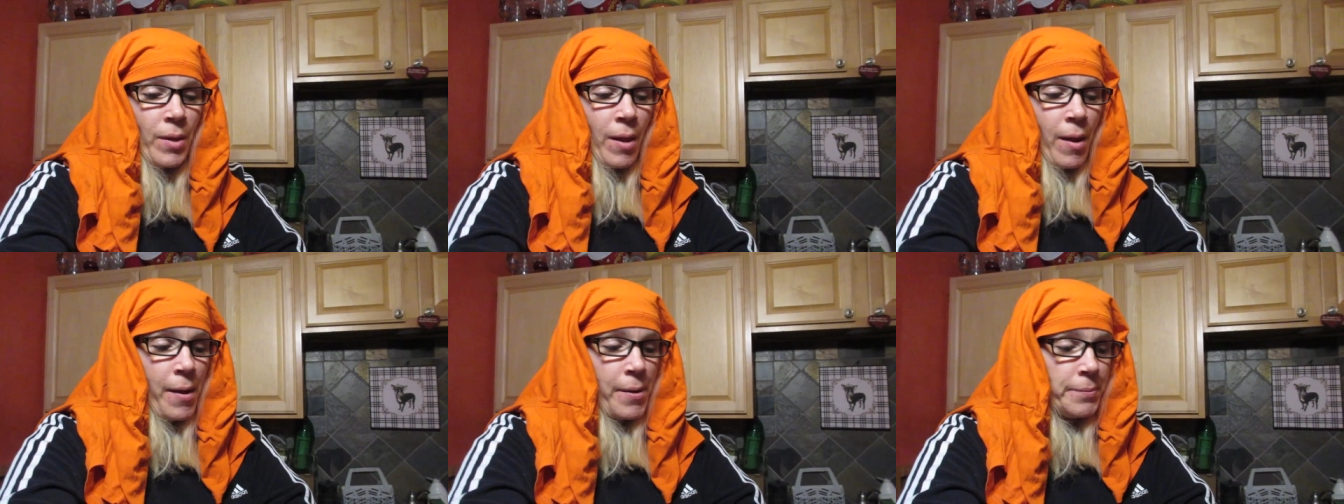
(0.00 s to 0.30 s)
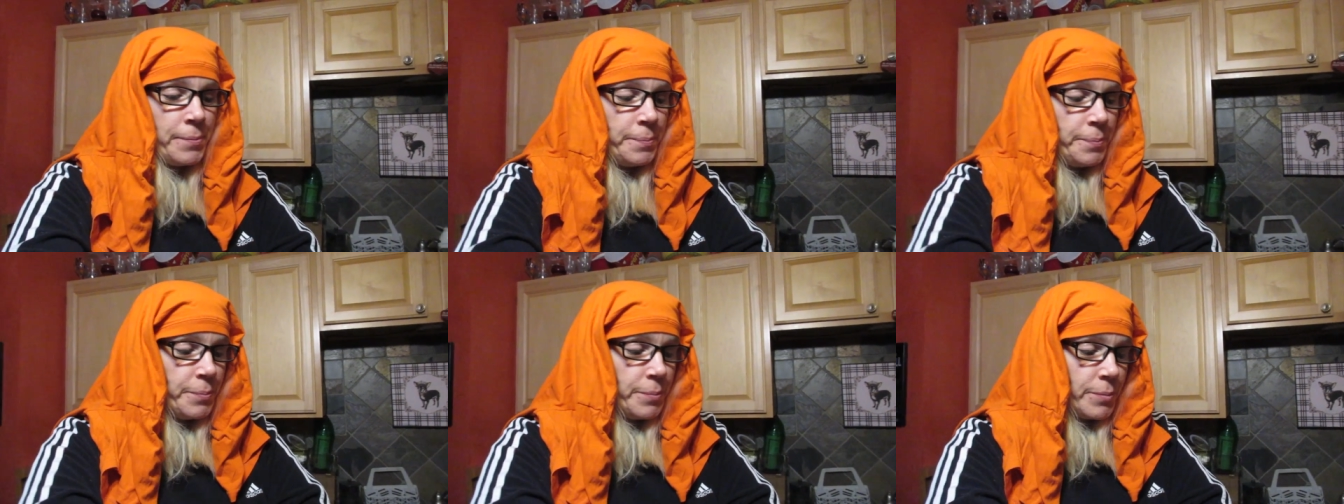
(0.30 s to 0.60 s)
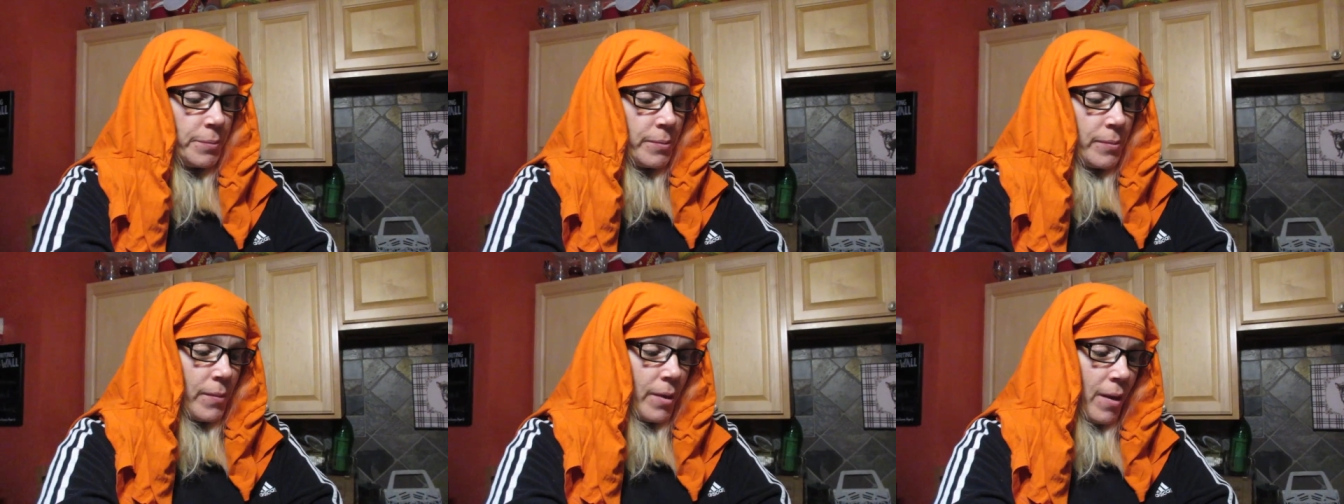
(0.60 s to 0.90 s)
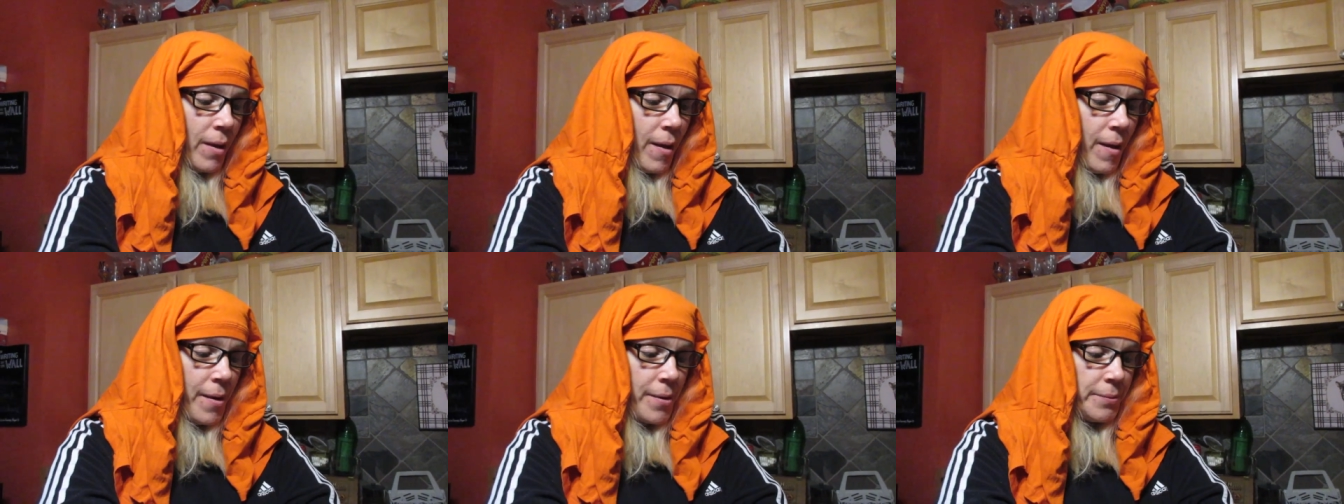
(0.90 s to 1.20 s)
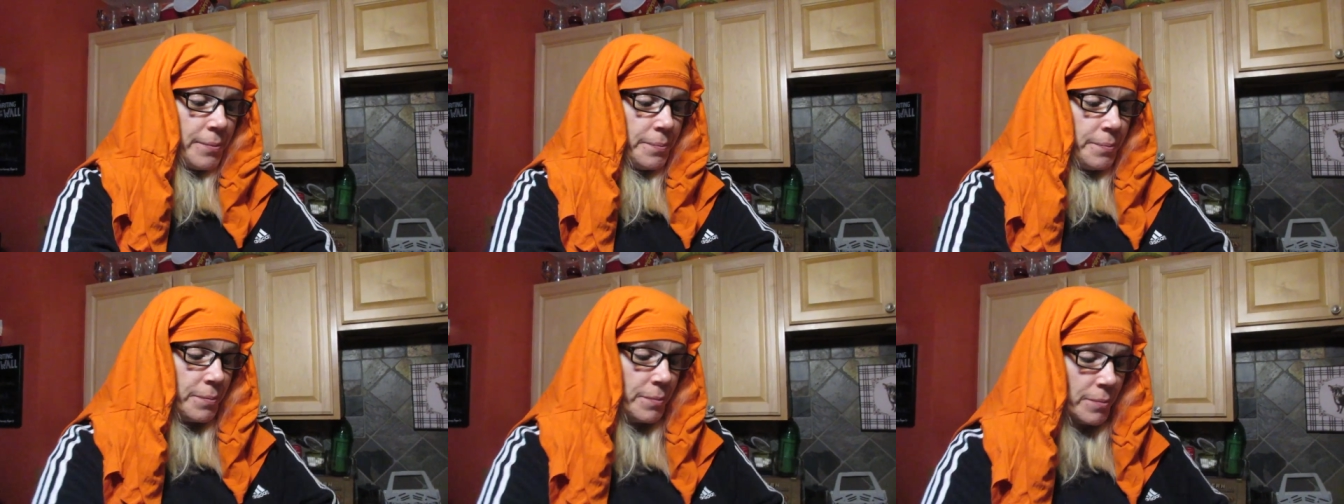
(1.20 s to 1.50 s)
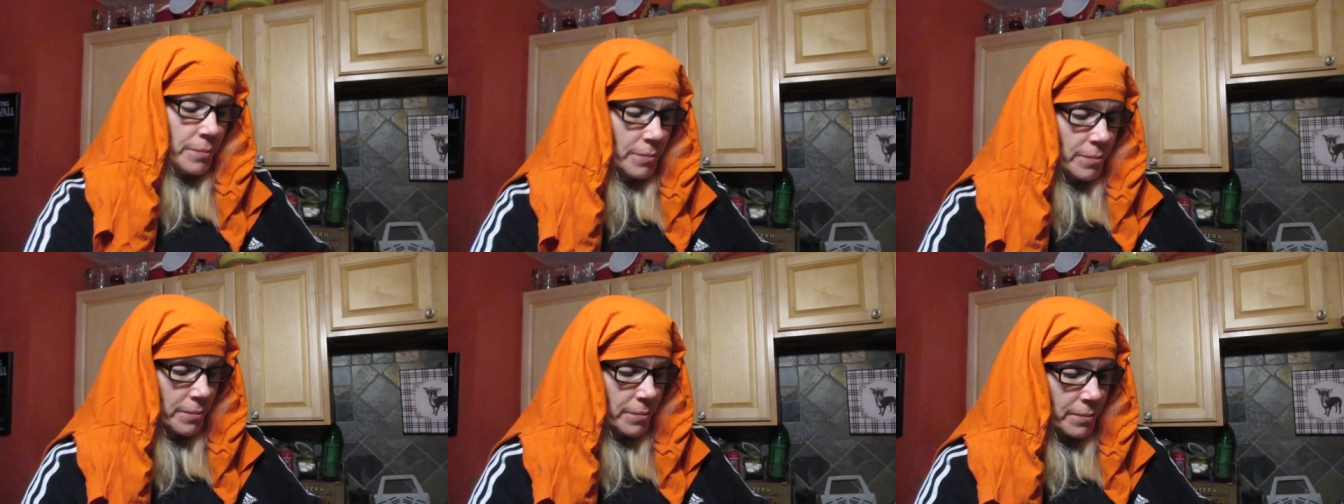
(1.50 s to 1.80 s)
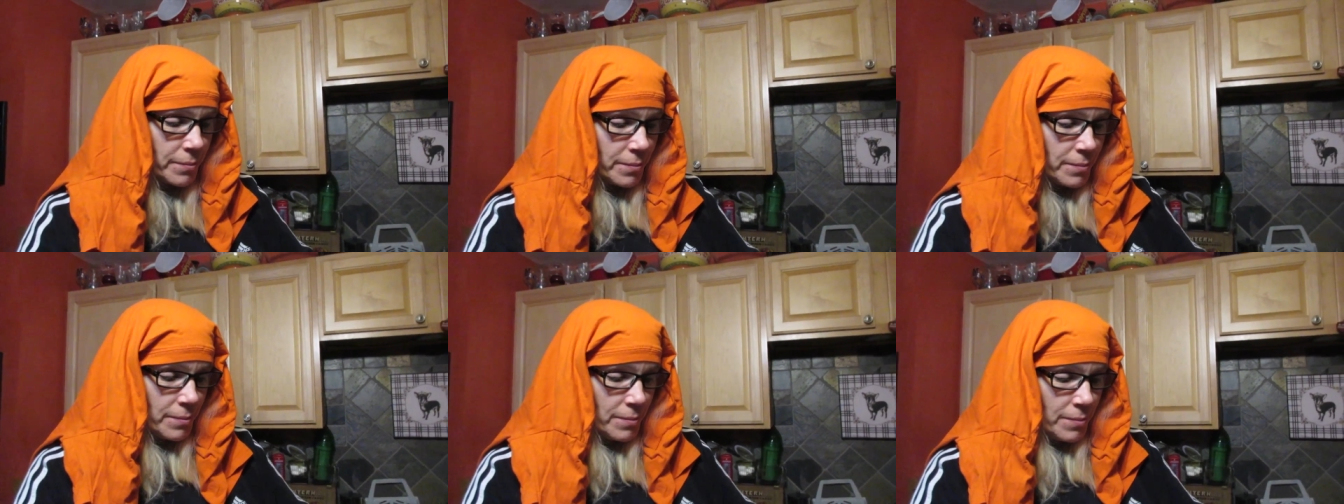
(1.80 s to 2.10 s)
game.
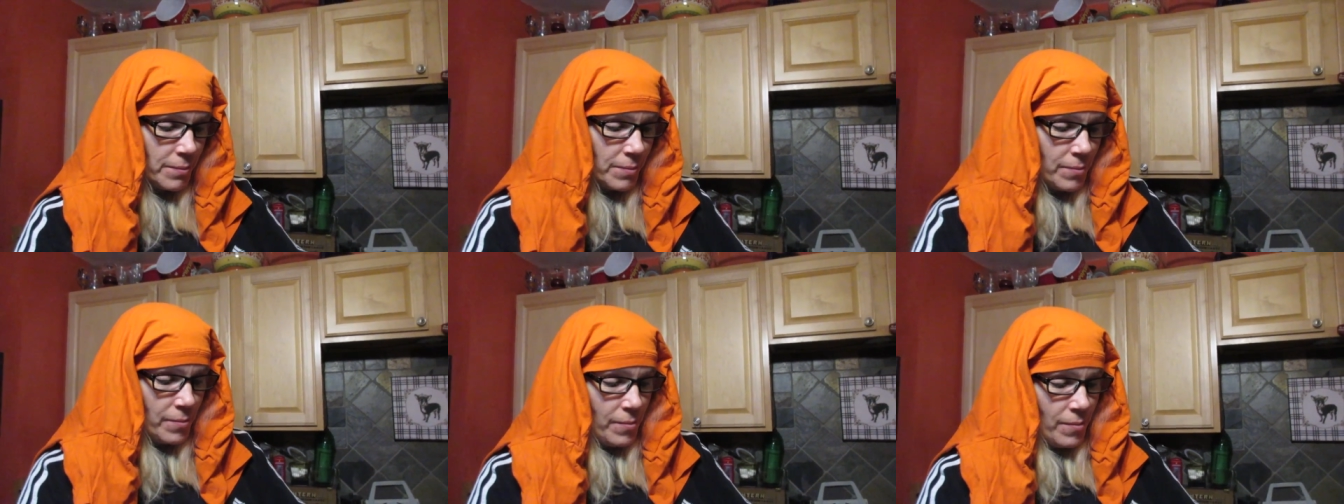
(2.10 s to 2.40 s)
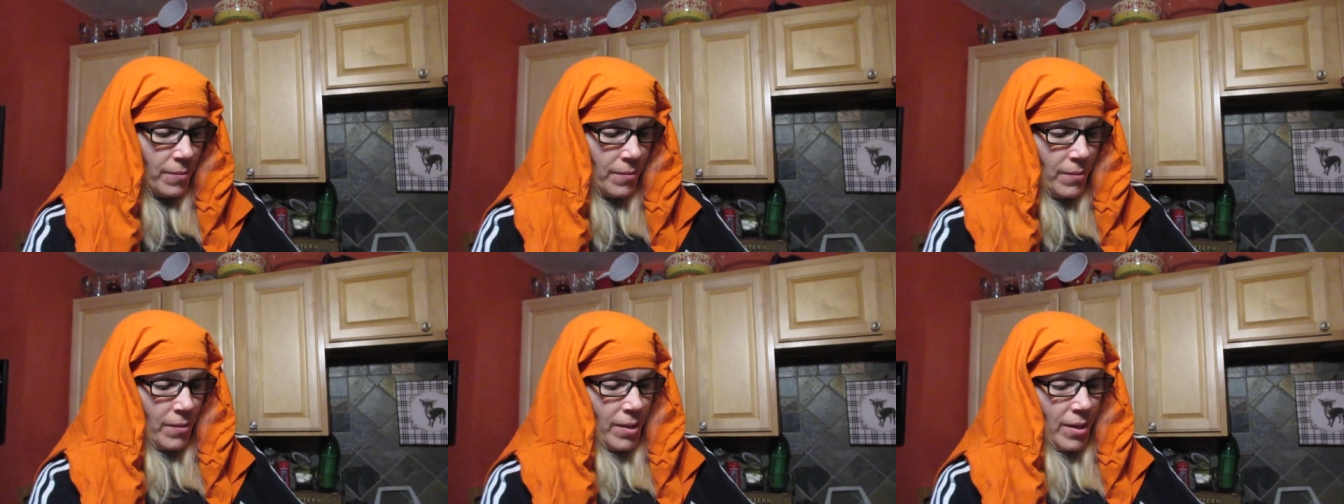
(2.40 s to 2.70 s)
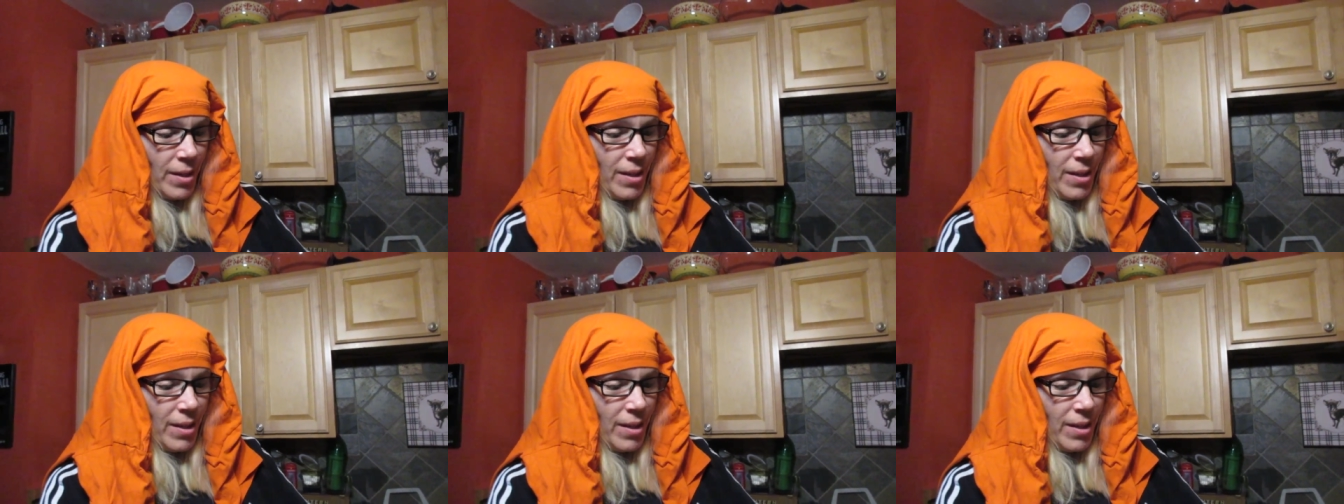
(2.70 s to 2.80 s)
It's nuts.